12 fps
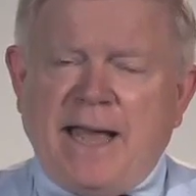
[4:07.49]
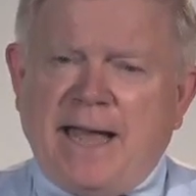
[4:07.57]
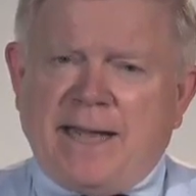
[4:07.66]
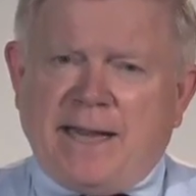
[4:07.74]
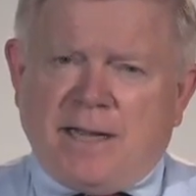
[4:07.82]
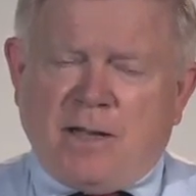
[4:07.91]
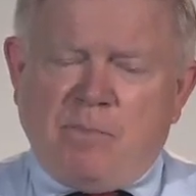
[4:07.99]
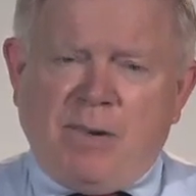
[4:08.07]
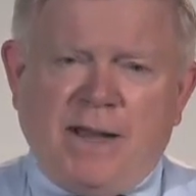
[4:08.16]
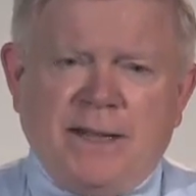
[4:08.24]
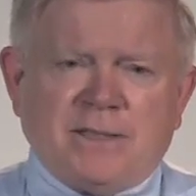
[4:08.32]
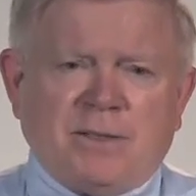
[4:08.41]
and a
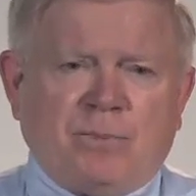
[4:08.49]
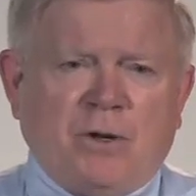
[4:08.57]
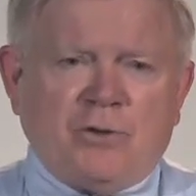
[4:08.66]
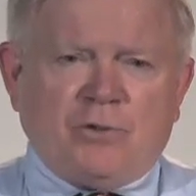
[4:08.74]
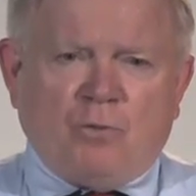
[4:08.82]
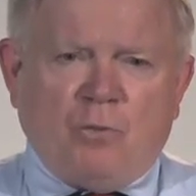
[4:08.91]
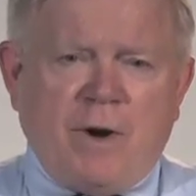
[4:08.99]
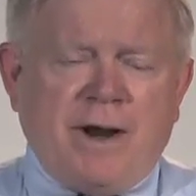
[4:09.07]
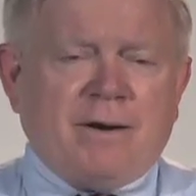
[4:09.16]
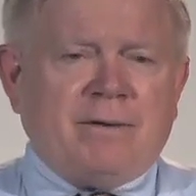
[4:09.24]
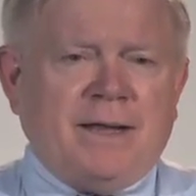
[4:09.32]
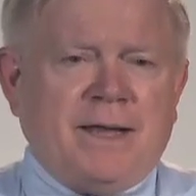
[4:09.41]
compliance approach
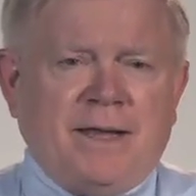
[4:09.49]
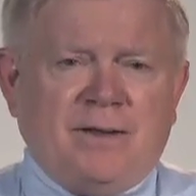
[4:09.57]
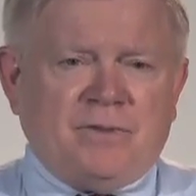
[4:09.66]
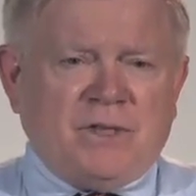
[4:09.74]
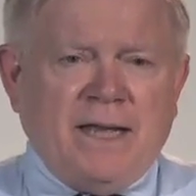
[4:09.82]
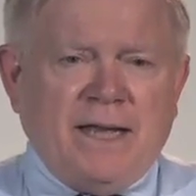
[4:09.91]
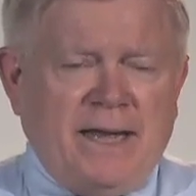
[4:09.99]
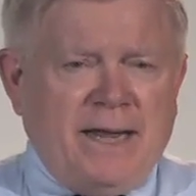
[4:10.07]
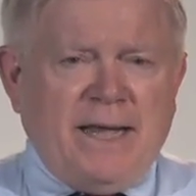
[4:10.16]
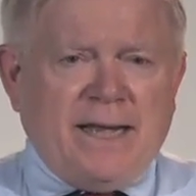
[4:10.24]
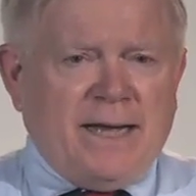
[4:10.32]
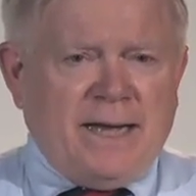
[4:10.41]
rarely gives
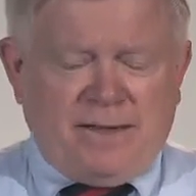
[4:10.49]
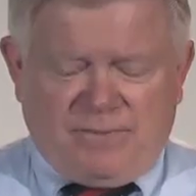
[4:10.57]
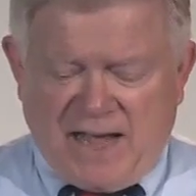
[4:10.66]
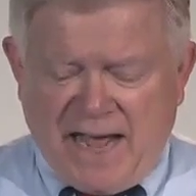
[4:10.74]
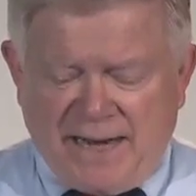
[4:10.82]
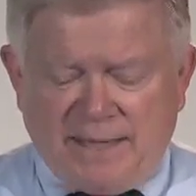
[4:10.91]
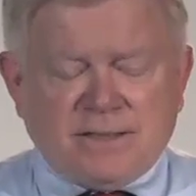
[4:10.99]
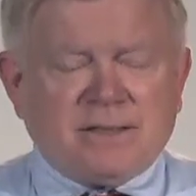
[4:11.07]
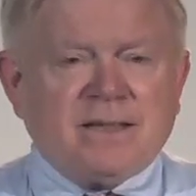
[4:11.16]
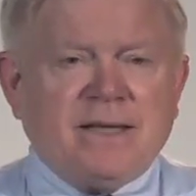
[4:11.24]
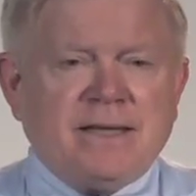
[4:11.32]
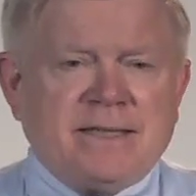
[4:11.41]
any kind of guidance